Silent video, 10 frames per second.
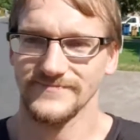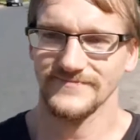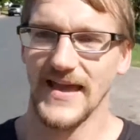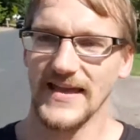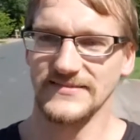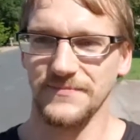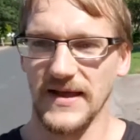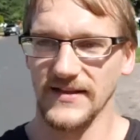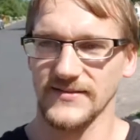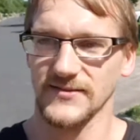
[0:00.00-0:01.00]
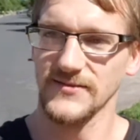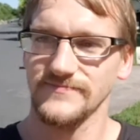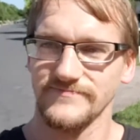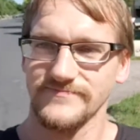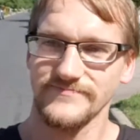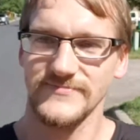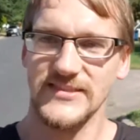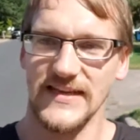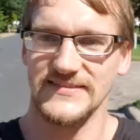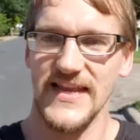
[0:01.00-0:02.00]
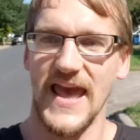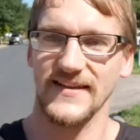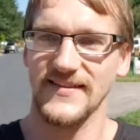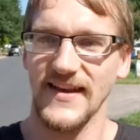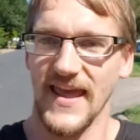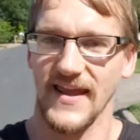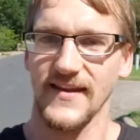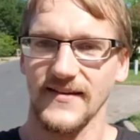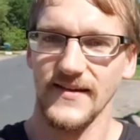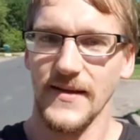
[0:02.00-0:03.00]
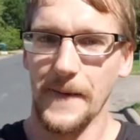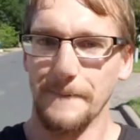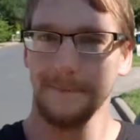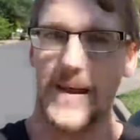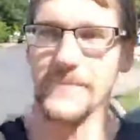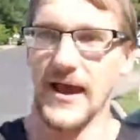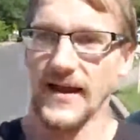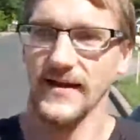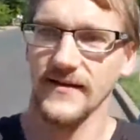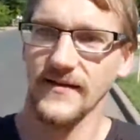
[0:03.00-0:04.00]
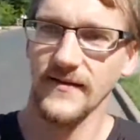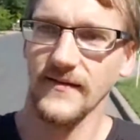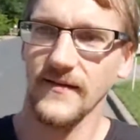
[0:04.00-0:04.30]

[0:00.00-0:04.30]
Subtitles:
that's my little chit chat today. Bye-bye.